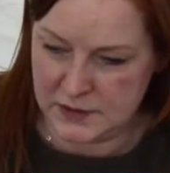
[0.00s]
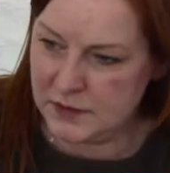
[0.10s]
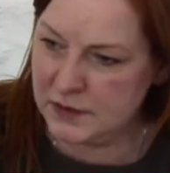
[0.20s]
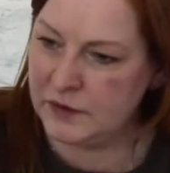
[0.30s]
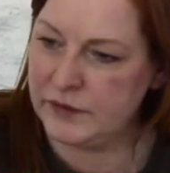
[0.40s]

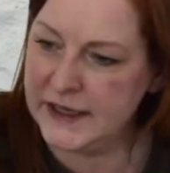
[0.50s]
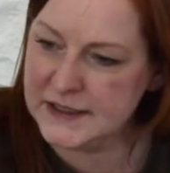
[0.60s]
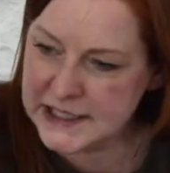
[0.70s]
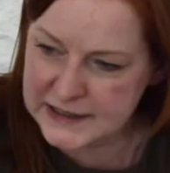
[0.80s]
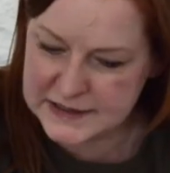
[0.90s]

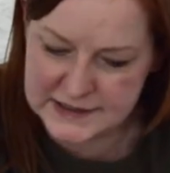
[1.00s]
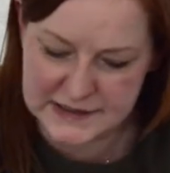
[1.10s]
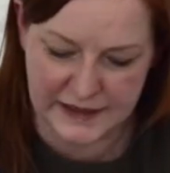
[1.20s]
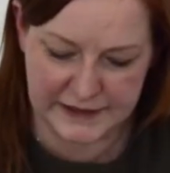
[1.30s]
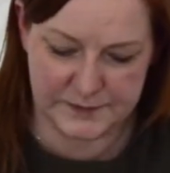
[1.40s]
creating a
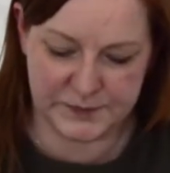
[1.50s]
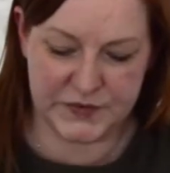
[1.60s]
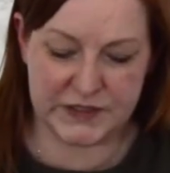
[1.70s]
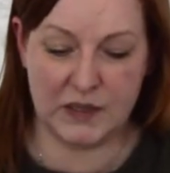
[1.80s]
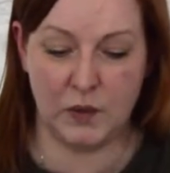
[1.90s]
design.
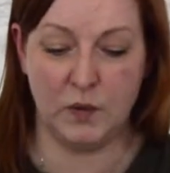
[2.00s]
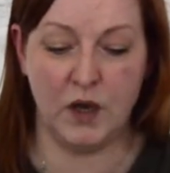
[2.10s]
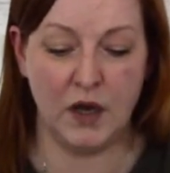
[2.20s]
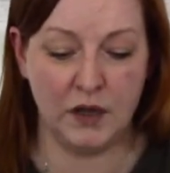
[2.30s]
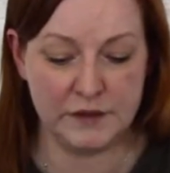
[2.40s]
So
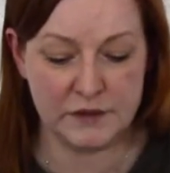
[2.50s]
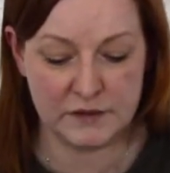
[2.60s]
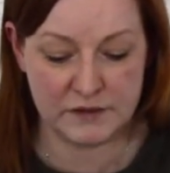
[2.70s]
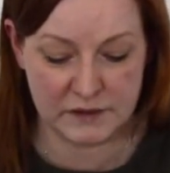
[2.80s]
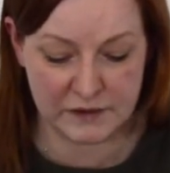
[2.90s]
on
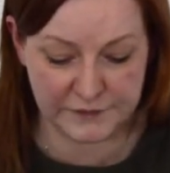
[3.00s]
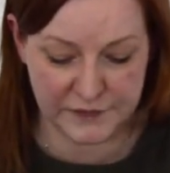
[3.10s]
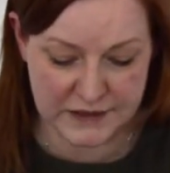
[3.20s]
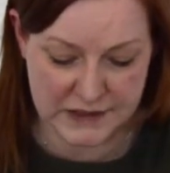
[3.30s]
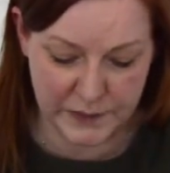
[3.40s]
the
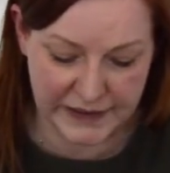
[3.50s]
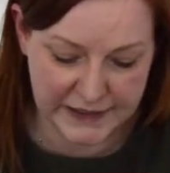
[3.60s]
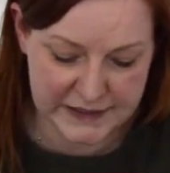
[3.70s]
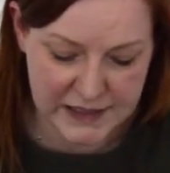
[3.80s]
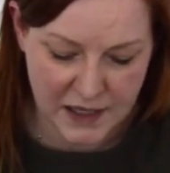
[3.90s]
first
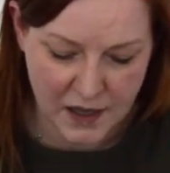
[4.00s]
plate,